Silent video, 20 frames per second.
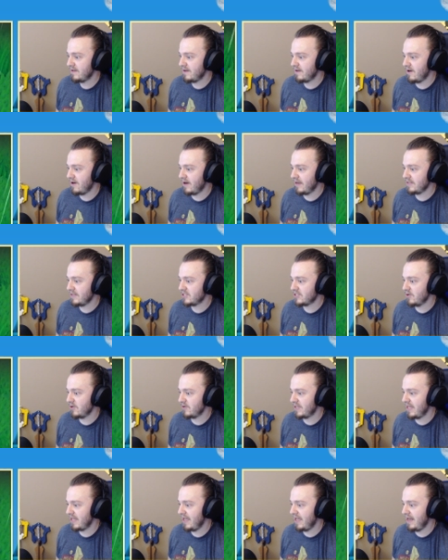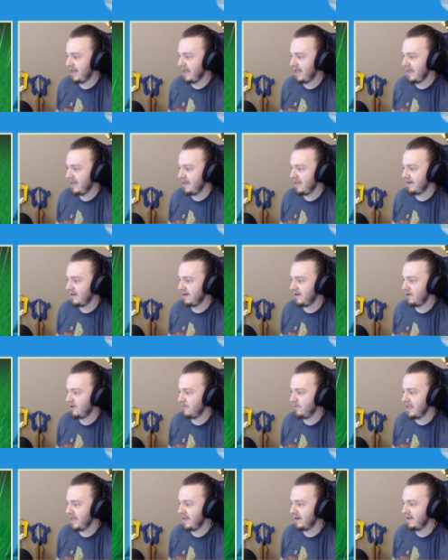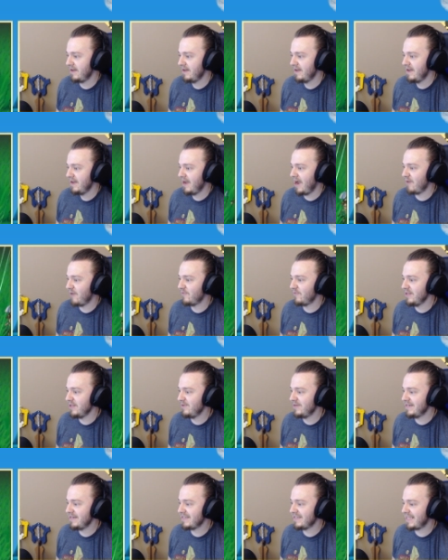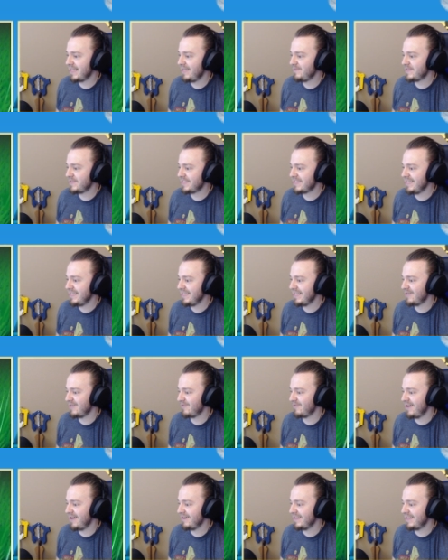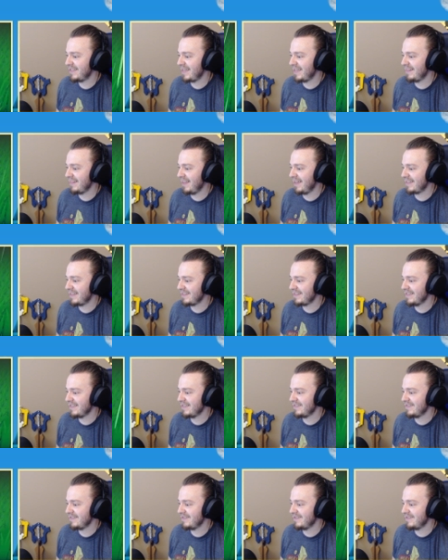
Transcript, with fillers: All right, so can I... Oh, man. I really wanted to keep sneaking around and get, like, the...